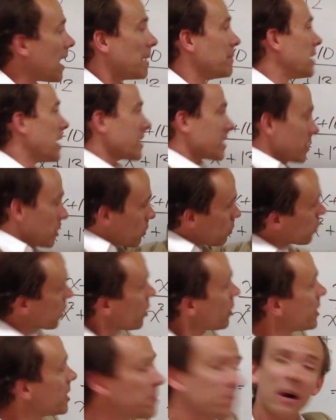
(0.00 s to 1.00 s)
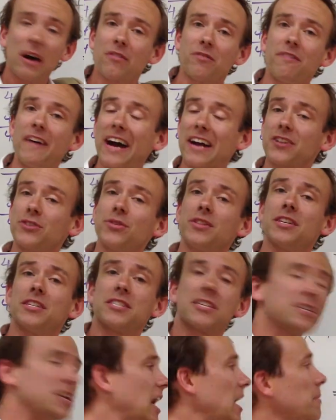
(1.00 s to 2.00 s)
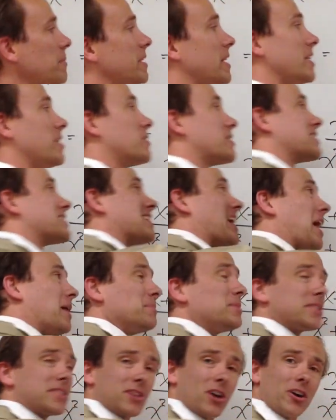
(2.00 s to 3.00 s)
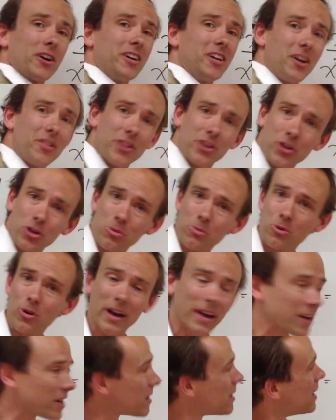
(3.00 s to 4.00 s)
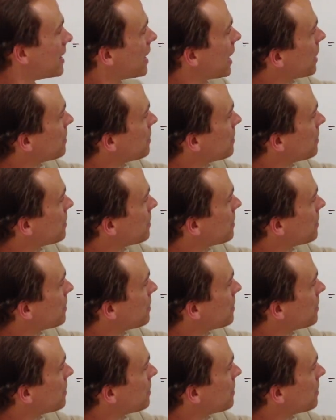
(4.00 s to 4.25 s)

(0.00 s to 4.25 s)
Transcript: I'm not going to worry about factoring the denominator because I'm starting on the numerator.